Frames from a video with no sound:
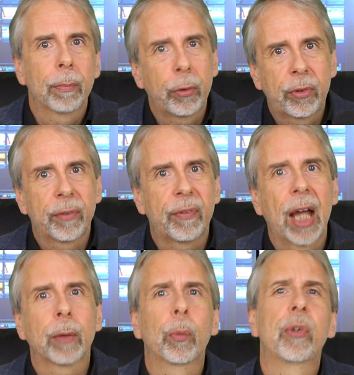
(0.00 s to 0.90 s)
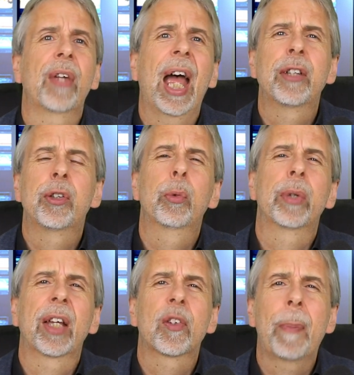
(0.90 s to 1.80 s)
Most of that was as you
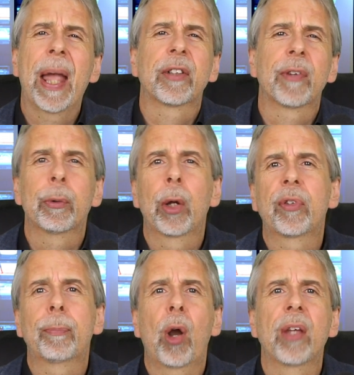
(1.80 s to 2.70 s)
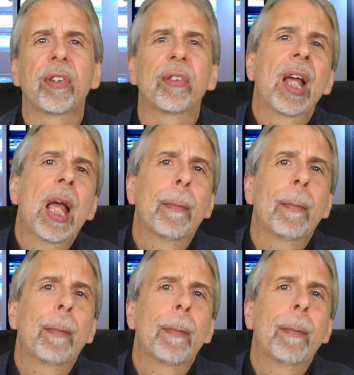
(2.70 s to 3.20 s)
would expect. There were no surprises.